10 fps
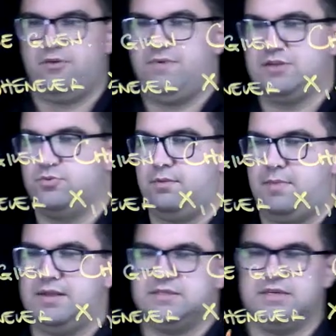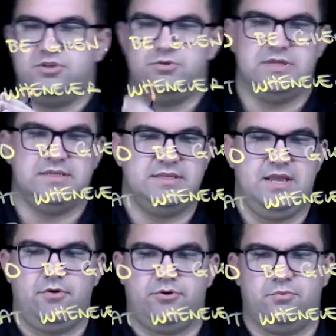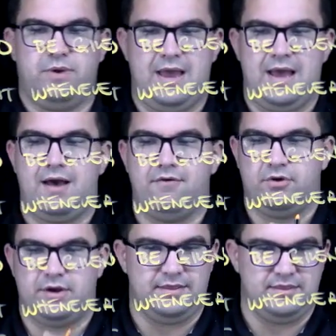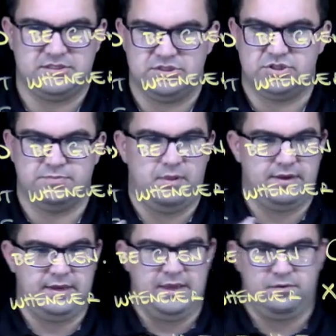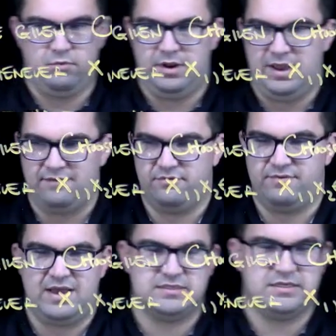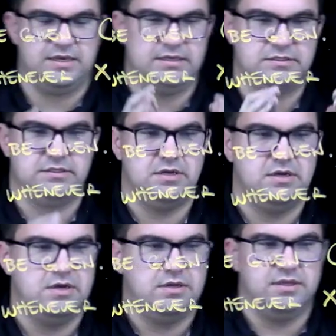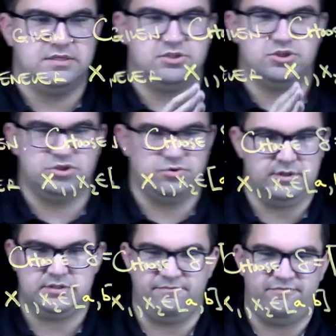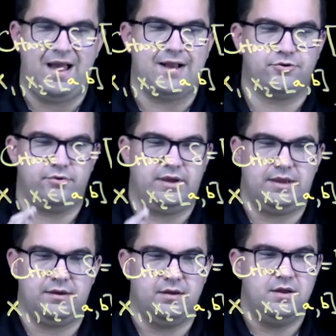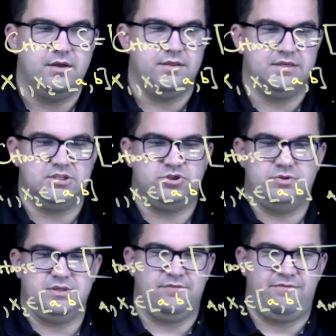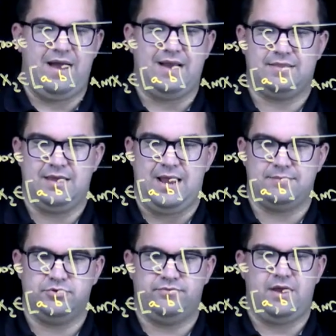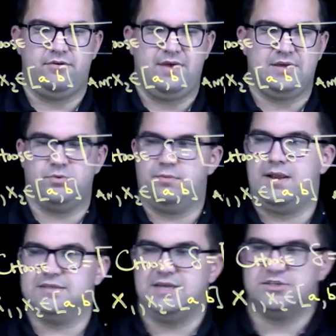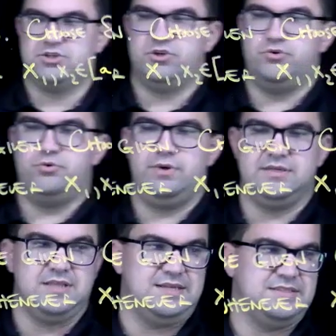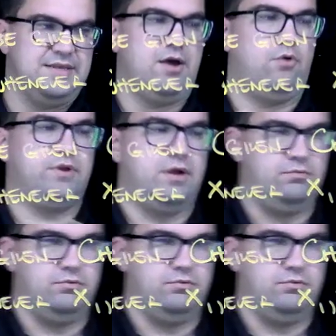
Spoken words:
value of x1 minus x2 is less than delta, we have, okay, this is just plugging in what f of x is. This is just doing some factoring. This is using the fact that absolute value of x1 minus x2 is less than delta,